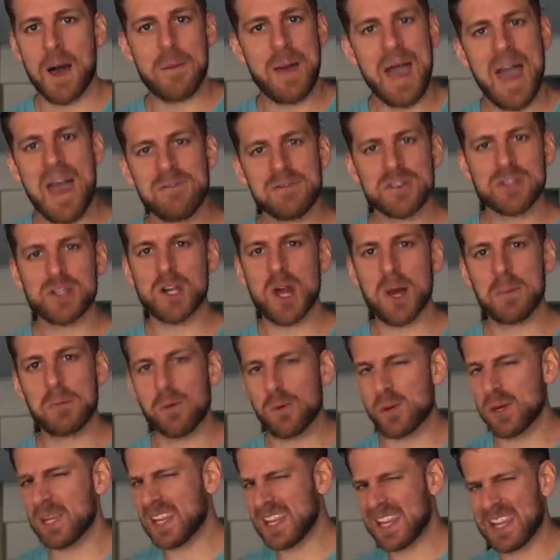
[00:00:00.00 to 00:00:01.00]
I'm having trouble
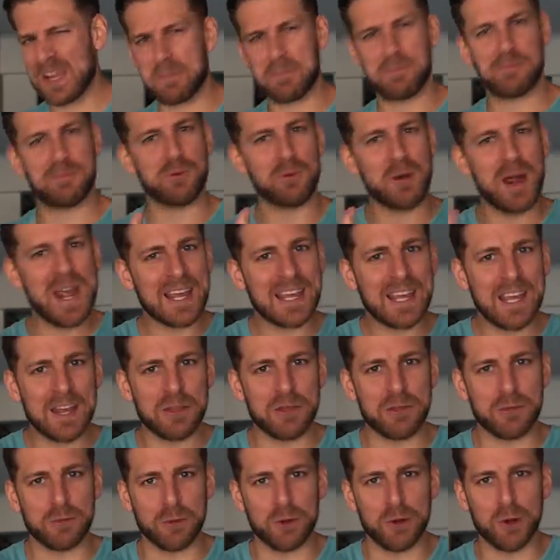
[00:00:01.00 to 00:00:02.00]
really like breaking
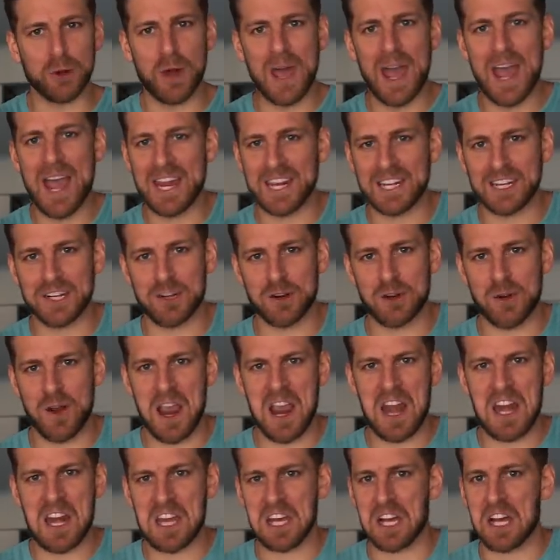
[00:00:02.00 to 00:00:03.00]
through and
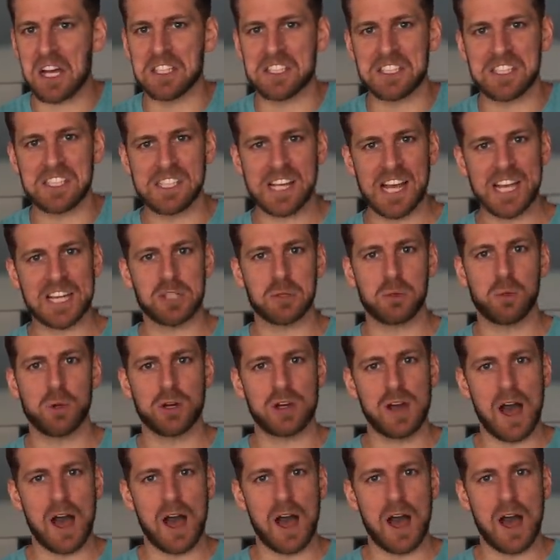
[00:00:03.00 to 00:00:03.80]
creating a sexual